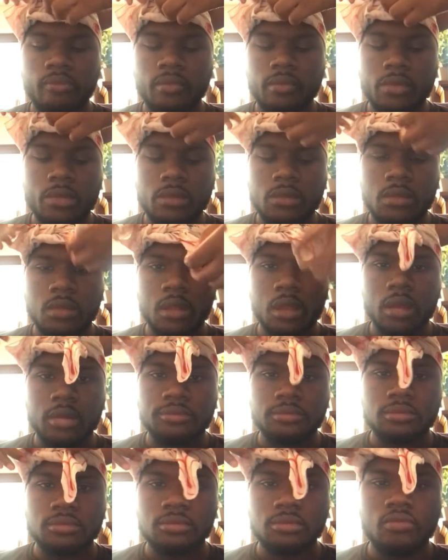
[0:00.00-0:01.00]
There was like a
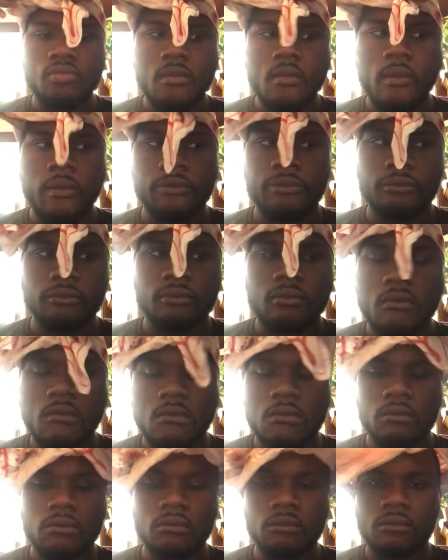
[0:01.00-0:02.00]
small little spot in the
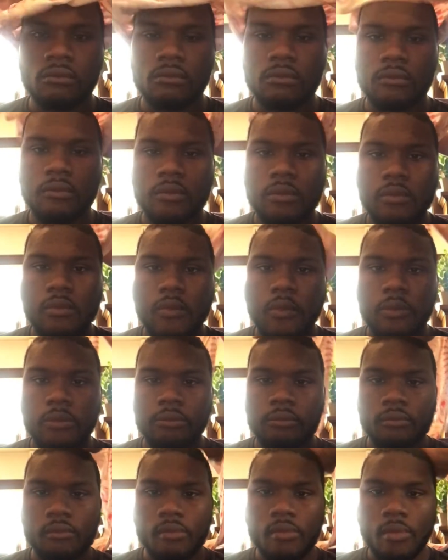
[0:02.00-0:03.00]
middle of his head that wasn't
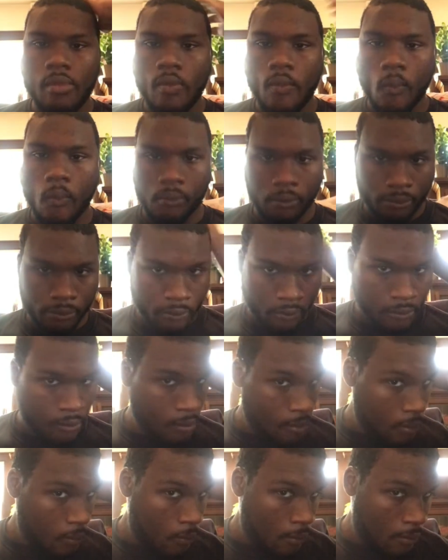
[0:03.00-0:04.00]
dry.
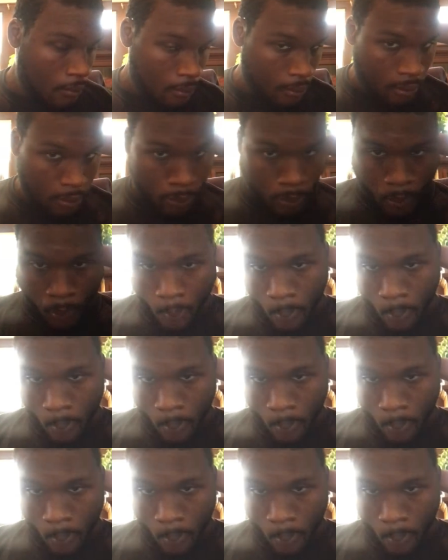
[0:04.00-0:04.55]
But yeah, that